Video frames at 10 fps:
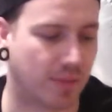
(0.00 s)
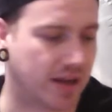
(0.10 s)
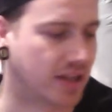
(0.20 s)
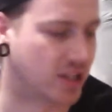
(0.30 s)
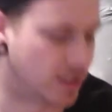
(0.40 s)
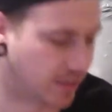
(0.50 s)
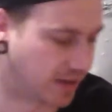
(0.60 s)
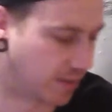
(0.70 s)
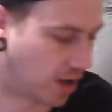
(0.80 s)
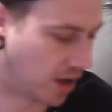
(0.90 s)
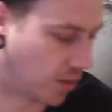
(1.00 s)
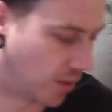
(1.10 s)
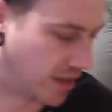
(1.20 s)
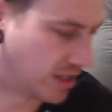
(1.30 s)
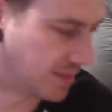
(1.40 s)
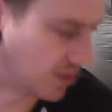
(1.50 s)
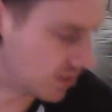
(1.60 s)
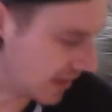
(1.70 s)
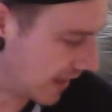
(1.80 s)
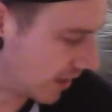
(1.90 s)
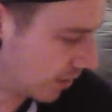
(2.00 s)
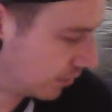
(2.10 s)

actually spending my wages, because that goes